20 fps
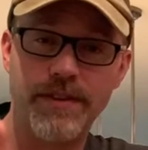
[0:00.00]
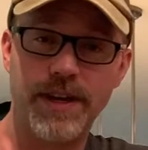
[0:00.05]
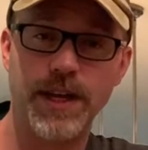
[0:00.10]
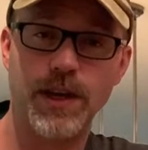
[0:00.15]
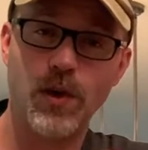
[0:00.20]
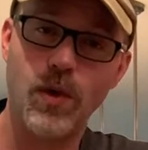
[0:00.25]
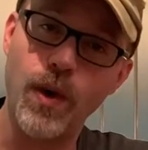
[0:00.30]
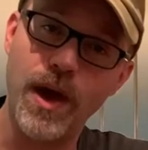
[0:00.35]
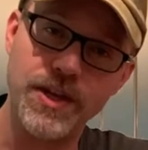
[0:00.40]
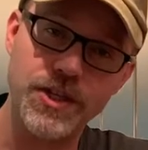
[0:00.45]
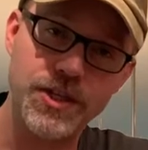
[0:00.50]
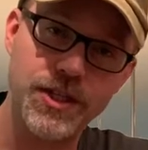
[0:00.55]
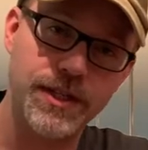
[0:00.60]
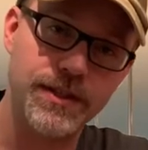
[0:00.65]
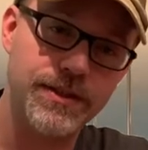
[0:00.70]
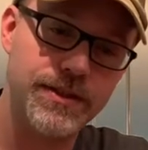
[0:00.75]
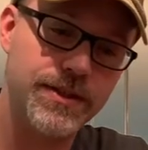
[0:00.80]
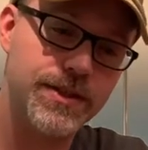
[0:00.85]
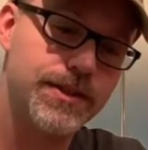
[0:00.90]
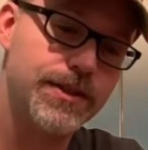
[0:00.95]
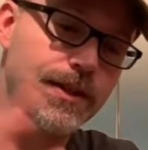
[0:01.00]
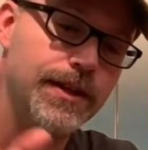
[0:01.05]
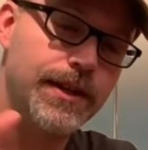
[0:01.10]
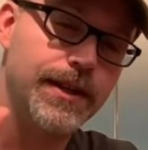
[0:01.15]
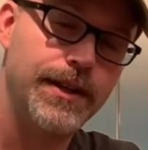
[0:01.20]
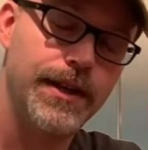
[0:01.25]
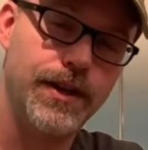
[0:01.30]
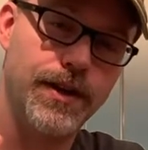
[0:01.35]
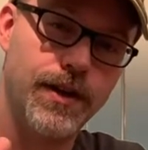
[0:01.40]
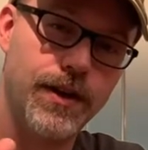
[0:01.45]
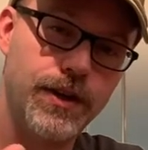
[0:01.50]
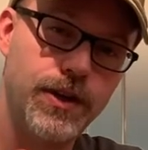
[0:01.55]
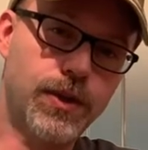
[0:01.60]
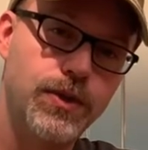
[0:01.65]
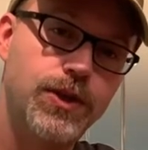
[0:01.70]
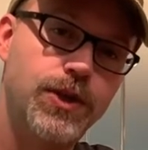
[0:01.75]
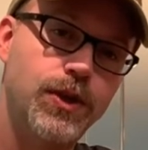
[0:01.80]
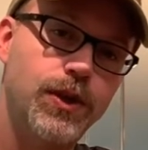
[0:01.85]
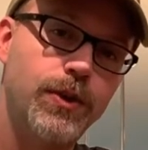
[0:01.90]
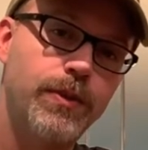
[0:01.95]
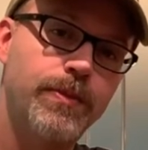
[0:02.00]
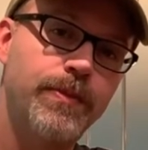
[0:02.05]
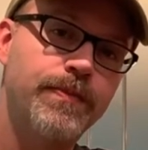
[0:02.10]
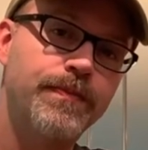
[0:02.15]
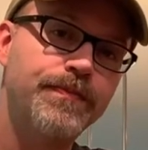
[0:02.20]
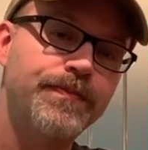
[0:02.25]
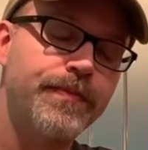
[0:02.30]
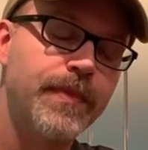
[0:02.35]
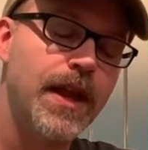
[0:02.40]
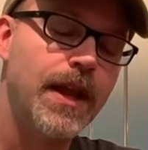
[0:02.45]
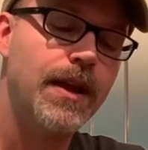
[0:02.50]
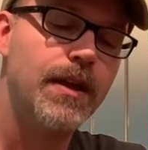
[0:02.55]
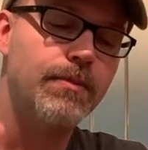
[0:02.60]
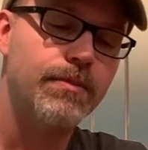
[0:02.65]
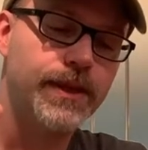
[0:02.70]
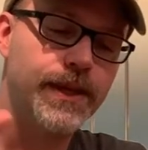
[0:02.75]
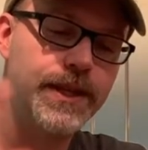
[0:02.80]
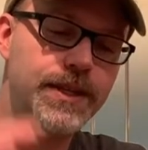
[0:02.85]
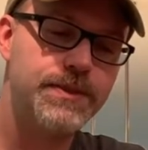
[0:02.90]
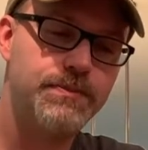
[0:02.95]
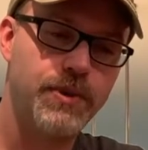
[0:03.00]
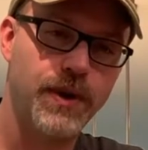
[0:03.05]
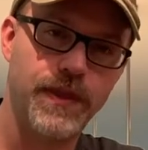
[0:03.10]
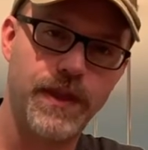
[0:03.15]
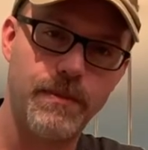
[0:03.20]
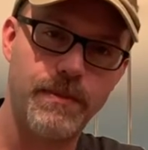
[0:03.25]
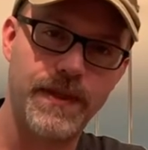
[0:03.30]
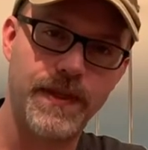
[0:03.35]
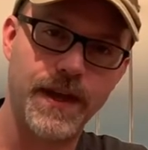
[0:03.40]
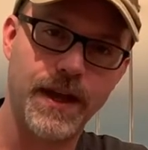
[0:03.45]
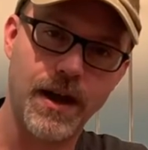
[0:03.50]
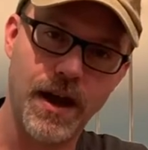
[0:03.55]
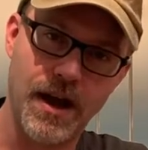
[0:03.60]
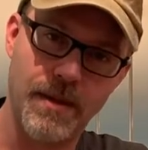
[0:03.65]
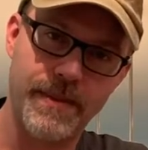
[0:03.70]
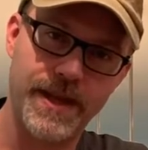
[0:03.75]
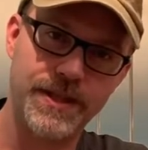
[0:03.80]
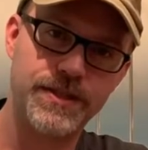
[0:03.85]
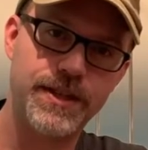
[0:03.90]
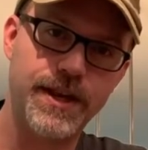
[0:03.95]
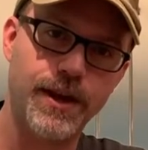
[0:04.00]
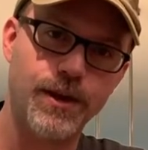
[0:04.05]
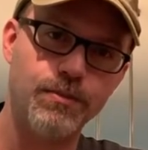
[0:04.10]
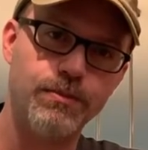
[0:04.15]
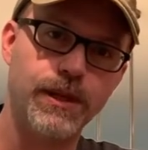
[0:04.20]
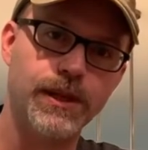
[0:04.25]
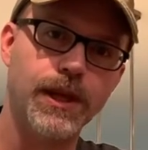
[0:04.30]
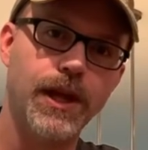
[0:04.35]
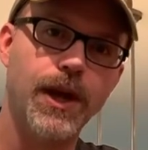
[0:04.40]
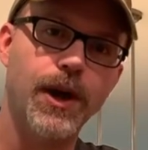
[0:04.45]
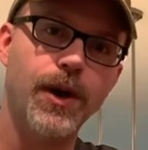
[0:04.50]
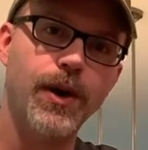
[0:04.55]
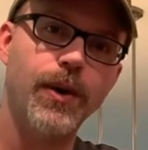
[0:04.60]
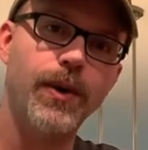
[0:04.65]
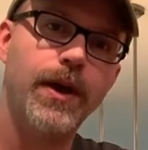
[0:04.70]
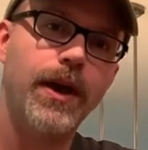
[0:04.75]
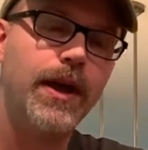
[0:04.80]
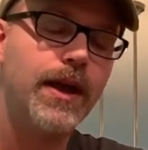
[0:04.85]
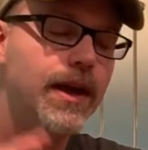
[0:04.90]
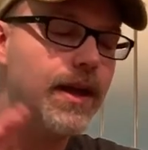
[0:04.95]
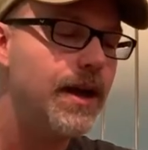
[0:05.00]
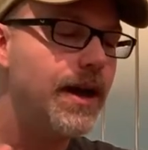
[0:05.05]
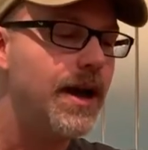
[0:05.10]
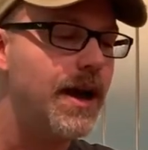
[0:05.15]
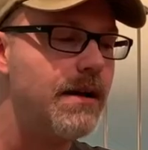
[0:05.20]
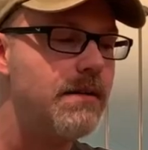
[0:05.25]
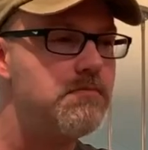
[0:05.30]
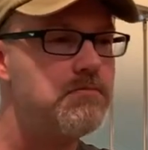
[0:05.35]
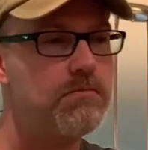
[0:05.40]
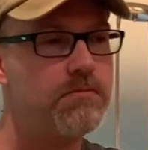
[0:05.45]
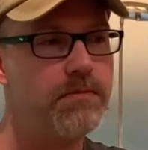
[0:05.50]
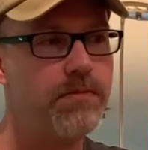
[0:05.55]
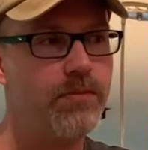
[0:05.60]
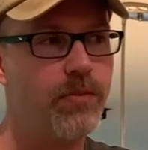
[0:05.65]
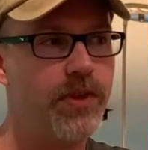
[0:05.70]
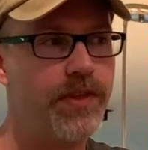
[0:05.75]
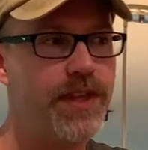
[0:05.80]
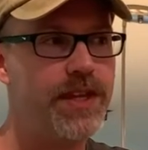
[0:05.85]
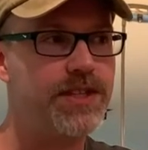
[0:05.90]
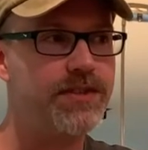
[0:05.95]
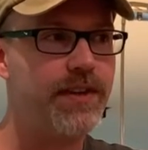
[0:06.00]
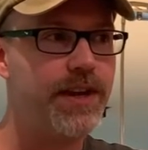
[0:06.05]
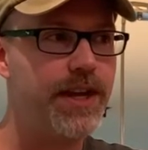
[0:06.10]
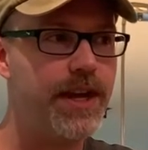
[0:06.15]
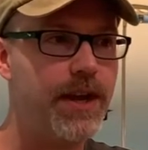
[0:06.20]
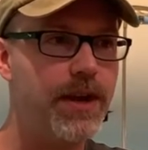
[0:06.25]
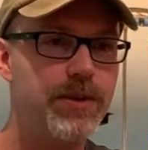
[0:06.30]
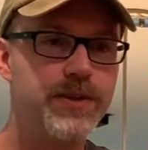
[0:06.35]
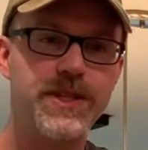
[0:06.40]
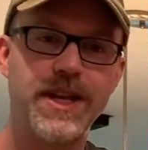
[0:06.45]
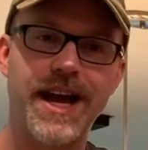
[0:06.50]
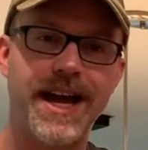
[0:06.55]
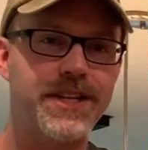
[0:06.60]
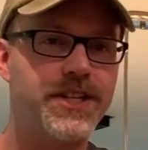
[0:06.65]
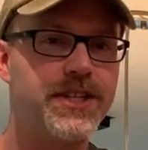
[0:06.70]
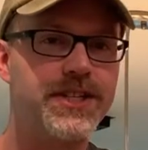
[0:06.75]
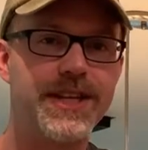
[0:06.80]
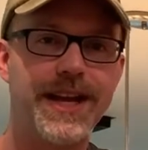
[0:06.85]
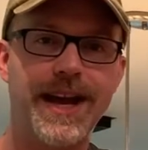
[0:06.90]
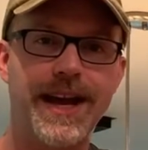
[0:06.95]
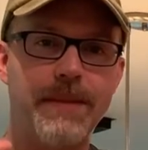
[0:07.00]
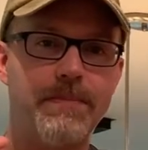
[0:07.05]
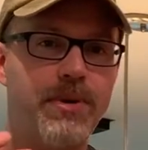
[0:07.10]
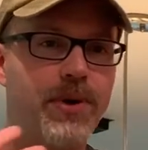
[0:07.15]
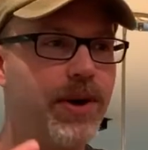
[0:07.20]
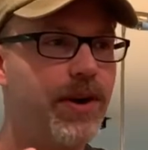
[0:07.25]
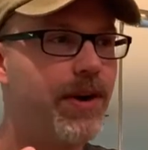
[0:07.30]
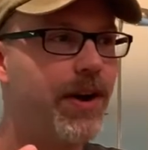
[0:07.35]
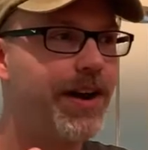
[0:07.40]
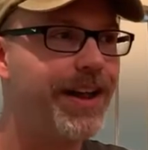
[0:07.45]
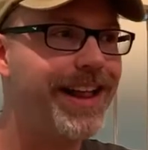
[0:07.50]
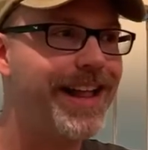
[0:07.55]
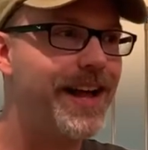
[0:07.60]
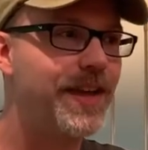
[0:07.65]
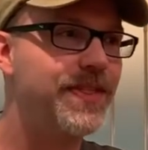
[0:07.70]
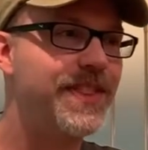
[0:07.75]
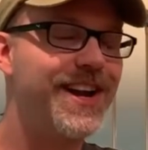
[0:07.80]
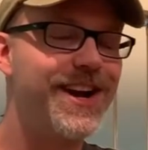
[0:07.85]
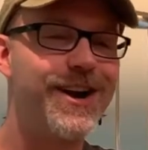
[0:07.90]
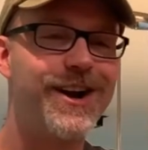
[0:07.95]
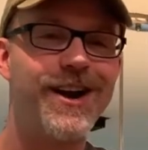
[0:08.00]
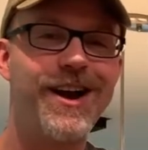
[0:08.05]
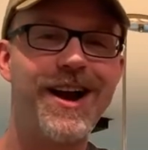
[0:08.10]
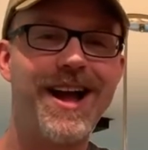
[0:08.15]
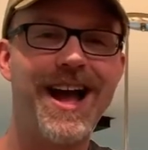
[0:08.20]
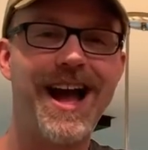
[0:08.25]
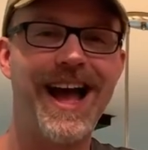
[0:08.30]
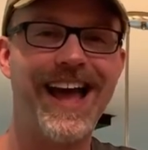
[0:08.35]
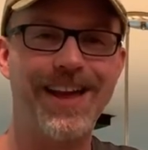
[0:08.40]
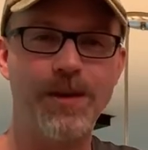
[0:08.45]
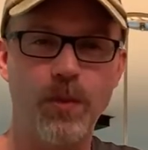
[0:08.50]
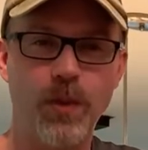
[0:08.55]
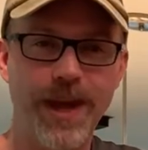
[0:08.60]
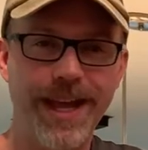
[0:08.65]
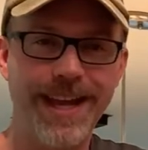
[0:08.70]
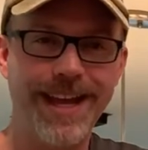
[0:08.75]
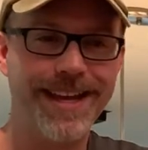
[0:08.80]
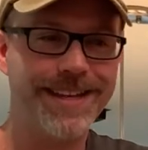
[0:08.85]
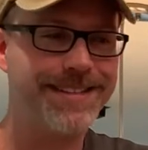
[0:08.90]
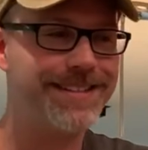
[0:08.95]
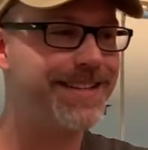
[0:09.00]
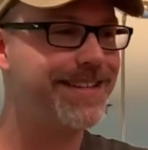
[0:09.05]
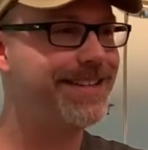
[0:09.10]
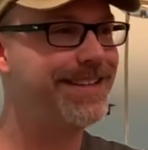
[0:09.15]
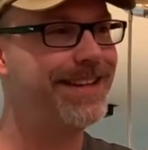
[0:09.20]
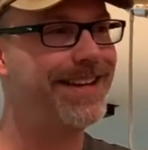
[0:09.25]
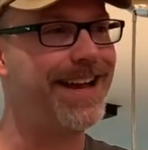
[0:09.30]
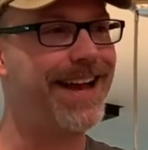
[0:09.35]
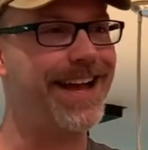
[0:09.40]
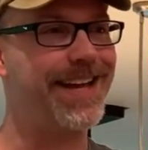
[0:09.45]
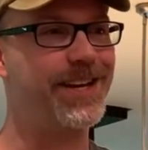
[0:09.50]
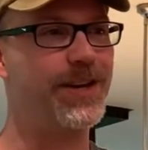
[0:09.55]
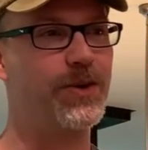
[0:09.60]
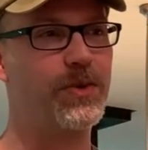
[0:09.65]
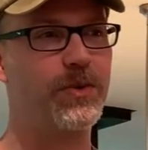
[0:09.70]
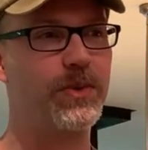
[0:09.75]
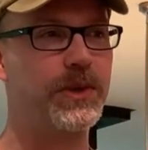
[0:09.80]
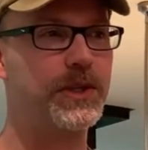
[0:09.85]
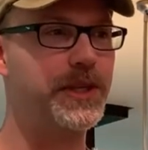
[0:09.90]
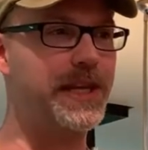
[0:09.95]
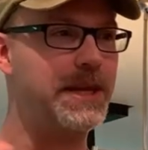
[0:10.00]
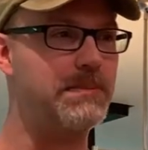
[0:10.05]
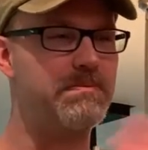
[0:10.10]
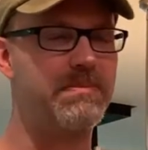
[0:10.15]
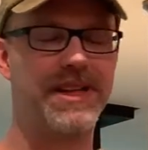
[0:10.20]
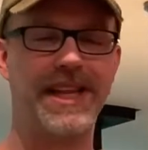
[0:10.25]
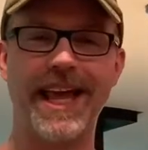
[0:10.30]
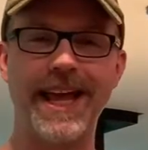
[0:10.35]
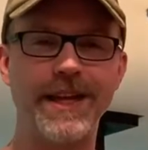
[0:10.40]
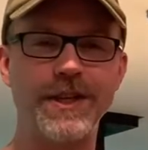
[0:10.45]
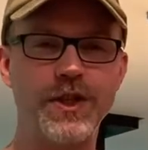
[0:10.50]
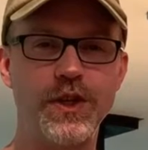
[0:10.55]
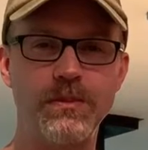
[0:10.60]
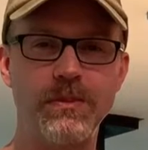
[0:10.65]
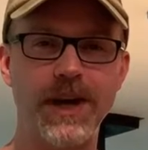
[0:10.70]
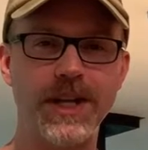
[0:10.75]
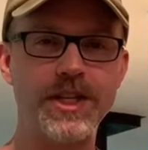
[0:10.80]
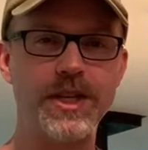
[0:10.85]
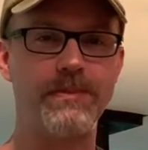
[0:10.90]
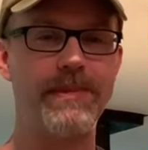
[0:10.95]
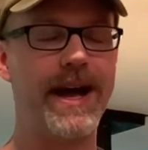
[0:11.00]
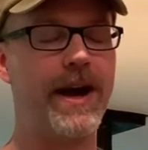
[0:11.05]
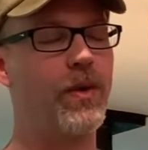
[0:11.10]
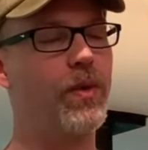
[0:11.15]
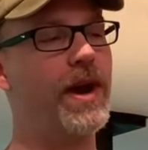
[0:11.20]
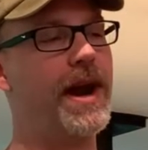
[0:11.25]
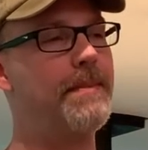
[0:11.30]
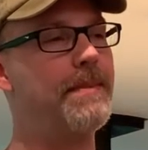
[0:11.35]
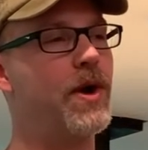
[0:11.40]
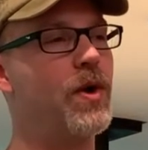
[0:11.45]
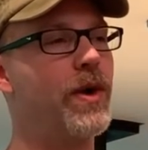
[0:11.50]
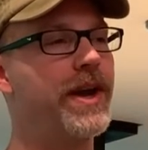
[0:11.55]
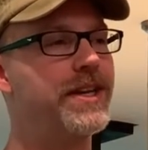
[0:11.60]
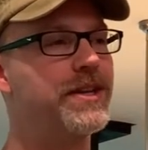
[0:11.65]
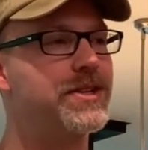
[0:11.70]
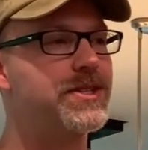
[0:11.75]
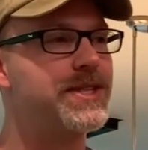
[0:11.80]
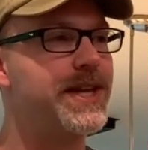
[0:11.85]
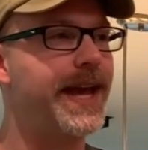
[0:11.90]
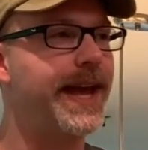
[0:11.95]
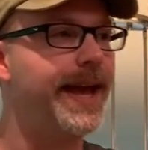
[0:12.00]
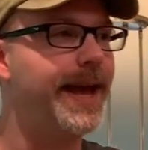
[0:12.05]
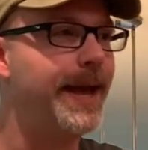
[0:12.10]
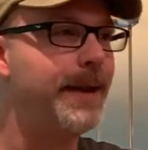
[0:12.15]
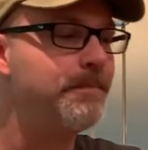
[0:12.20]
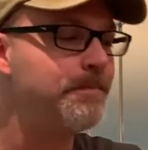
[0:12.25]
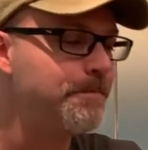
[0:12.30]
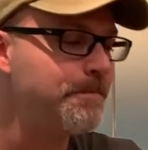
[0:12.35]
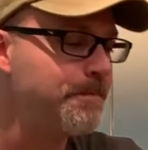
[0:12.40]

any questions here on YouTube, please put them in the comments down below. With these videos, I just kind of put it all out there. I wing it. I don't really plan too much about what I'm going to say.